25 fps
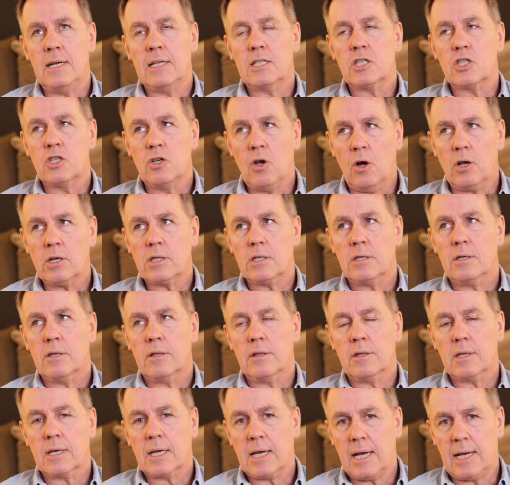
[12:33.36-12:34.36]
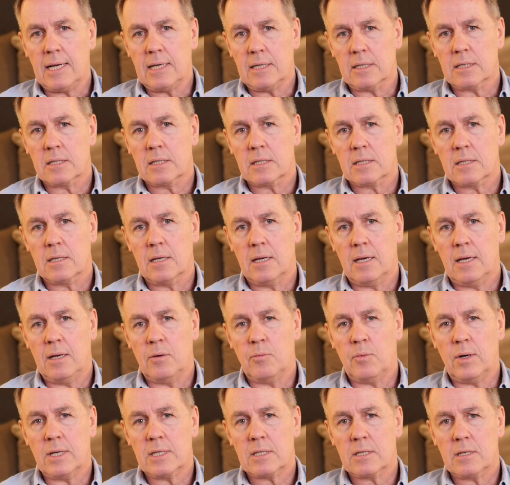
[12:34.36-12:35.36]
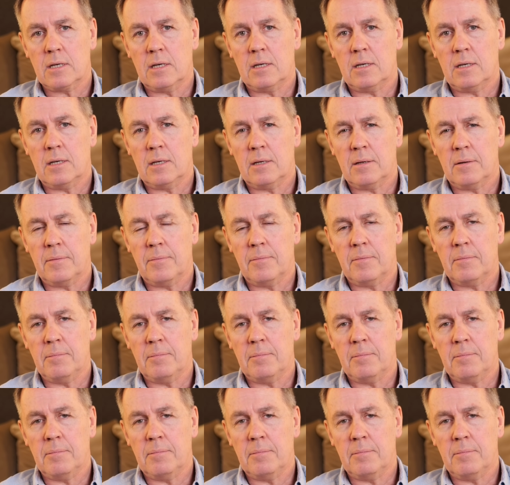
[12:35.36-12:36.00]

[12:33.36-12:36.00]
It's not the case in Western